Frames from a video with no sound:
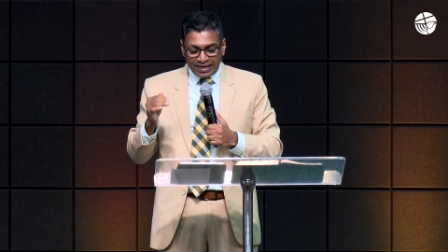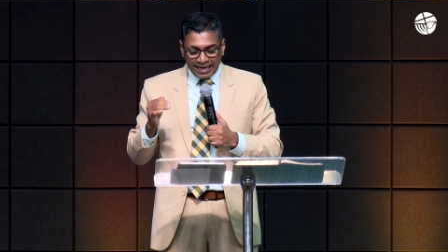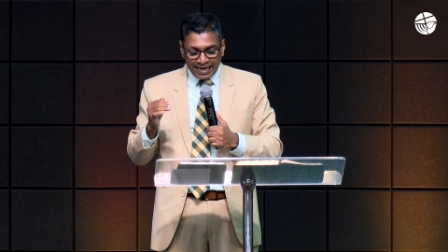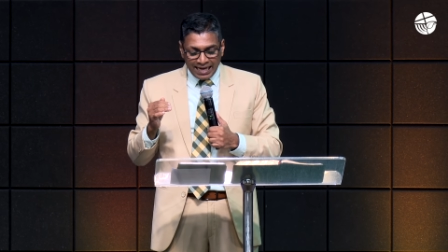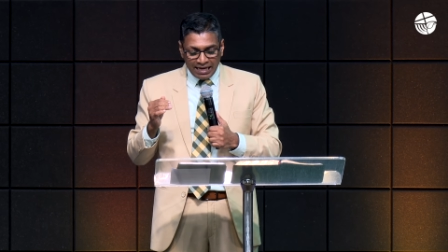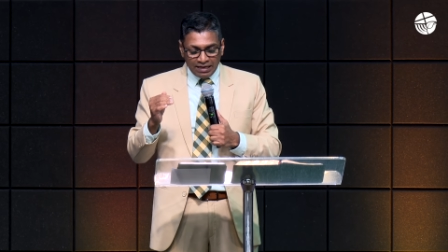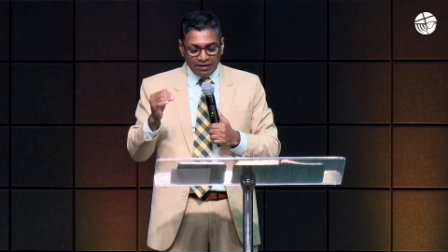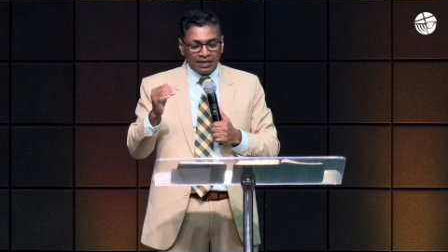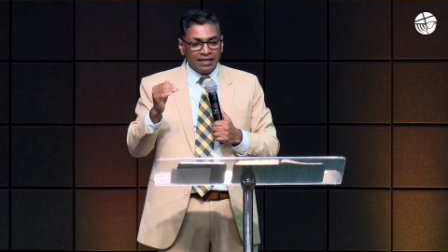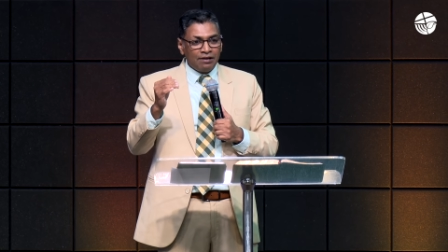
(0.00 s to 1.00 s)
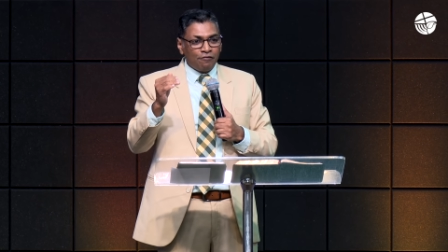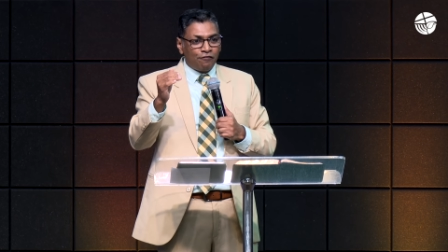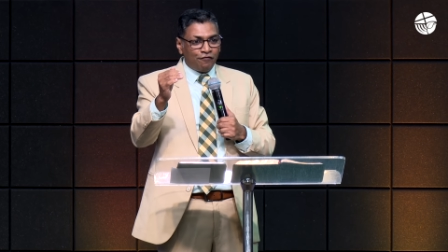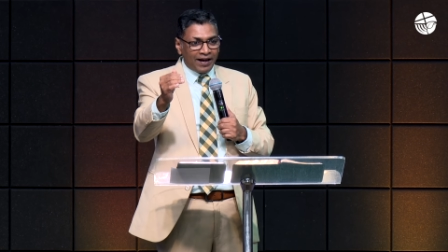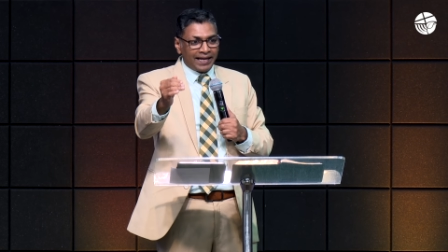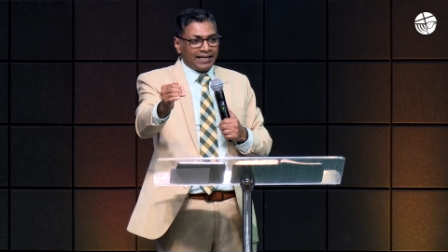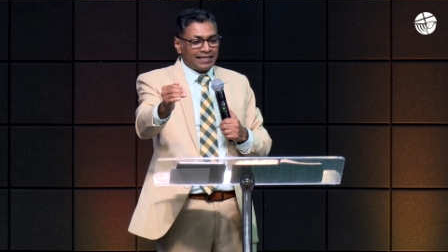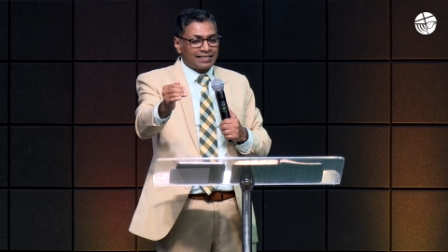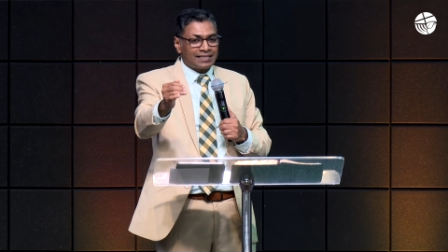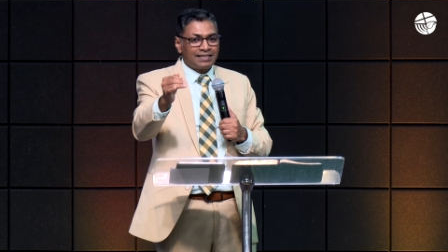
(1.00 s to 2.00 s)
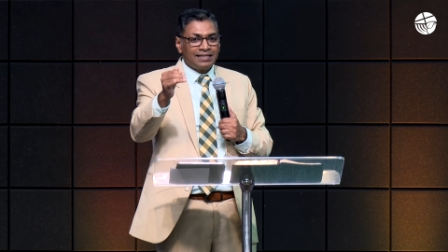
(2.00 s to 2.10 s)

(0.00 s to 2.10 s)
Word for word: he fights,